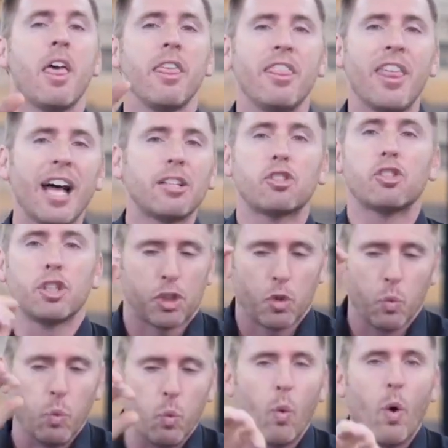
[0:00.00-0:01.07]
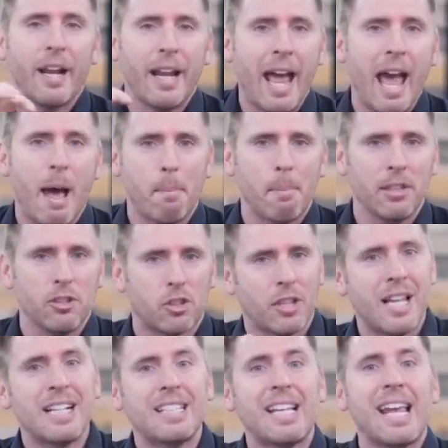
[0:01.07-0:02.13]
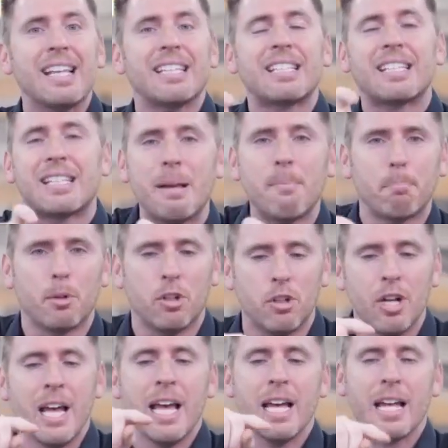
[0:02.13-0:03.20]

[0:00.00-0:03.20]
That's just what happens. So that's a simple